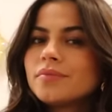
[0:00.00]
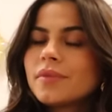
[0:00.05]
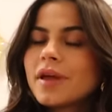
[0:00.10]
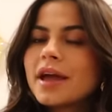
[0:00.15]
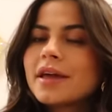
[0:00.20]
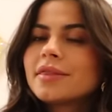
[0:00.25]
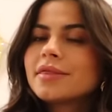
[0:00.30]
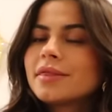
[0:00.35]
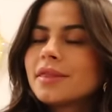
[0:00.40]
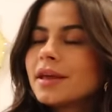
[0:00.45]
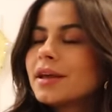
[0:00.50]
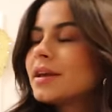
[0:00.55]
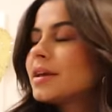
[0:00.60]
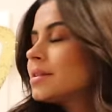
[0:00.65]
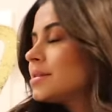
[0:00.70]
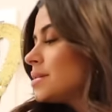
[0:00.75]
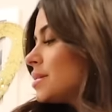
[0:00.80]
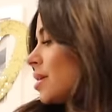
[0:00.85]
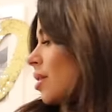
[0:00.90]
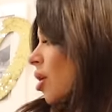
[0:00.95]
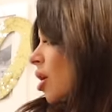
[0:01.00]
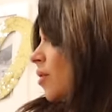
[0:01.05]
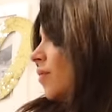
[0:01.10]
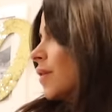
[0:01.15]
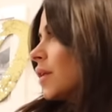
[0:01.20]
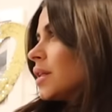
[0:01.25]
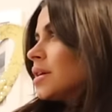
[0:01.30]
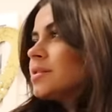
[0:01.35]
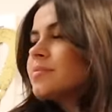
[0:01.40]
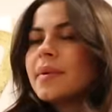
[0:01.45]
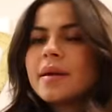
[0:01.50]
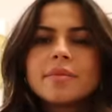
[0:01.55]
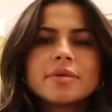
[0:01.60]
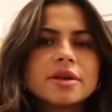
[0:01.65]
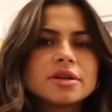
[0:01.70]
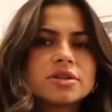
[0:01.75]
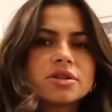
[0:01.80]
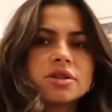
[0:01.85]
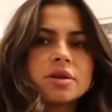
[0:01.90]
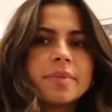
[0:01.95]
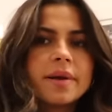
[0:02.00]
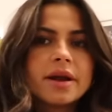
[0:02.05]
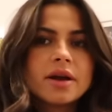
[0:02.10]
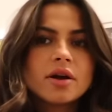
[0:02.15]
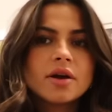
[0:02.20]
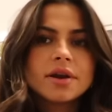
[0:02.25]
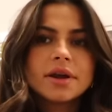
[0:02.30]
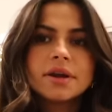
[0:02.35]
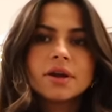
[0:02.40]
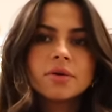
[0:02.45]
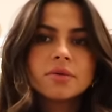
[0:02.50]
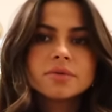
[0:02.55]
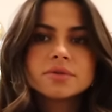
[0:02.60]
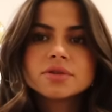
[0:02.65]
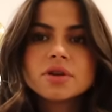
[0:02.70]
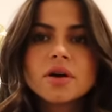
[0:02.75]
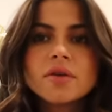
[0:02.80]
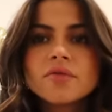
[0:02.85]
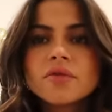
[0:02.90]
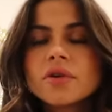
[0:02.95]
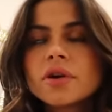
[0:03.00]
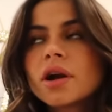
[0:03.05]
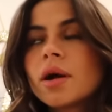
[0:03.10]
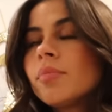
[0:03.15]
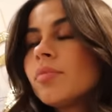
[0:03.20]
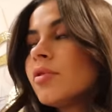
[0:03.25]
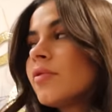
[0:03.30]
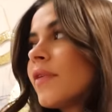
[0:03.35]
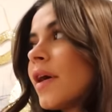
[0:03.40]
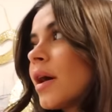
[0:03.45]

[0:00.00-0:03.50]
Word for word: I think it's still off at least. Maybe they turned it back on. I know it was off for a couple of